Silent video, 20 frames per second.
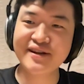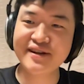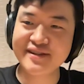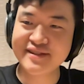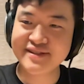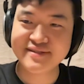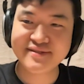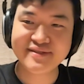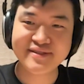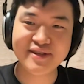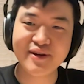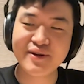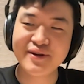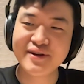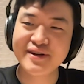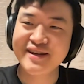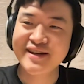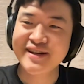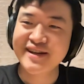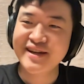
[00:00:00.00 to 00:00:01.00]
And so
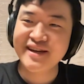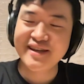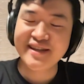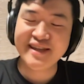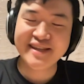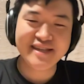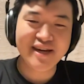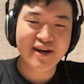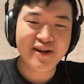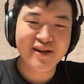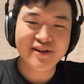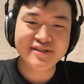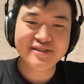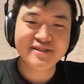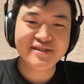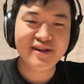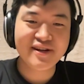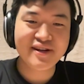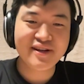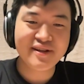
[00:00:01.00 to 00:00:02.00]
that's how it all
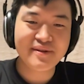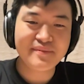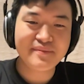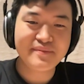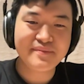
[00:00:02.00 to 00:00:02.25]
started.